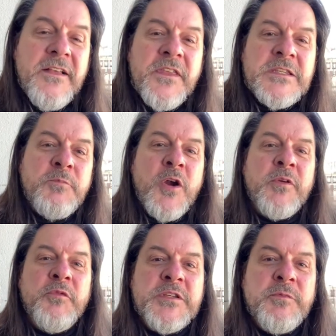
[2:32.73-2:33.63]
This
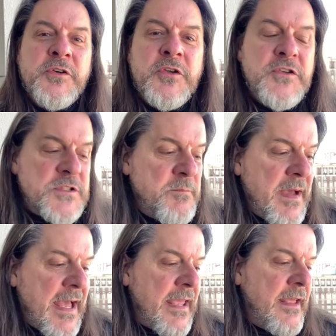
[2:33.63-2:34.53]
bourbon was produced
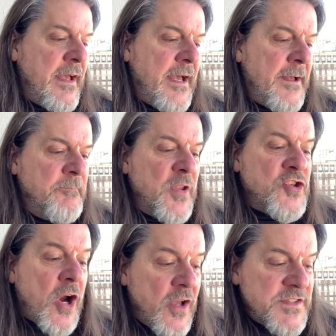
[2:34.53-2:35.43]
by
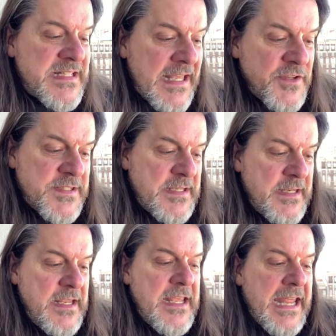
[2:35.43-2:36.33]
Charles Nelson